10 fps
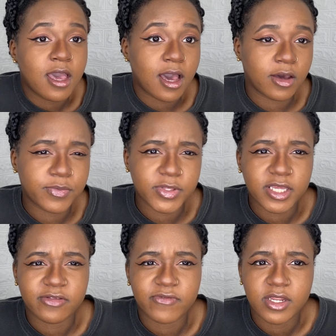I hope you liked the
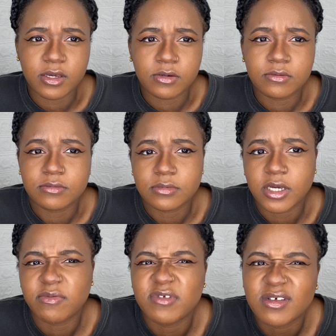video. I
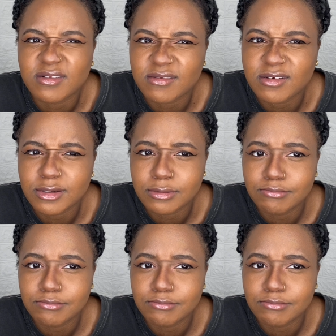hope you liked the look.